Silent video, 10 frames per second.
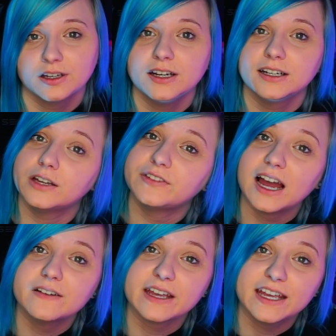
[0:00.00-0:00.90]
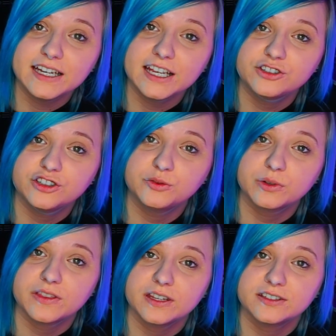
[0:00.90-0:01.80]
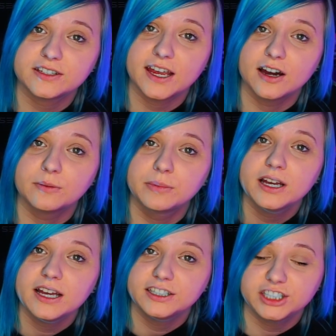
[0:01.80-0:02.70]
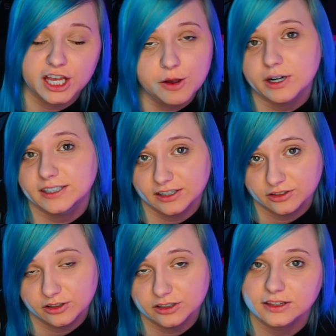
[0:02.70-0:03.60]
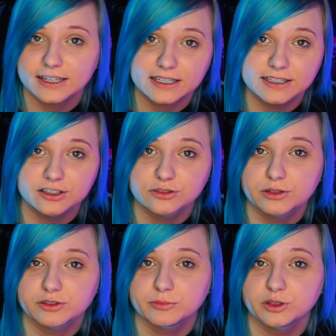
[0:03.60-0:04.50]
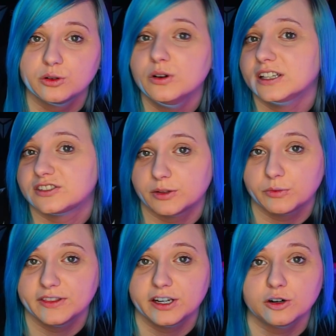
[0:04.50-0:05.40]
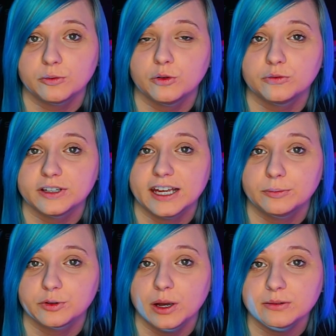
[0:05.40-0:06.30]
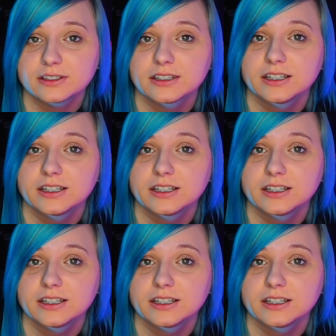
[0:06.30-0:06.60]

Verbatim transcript: Now, if you have any issues with this setup, check out our Discord, link in the description below, and someone there will hopefully help you out.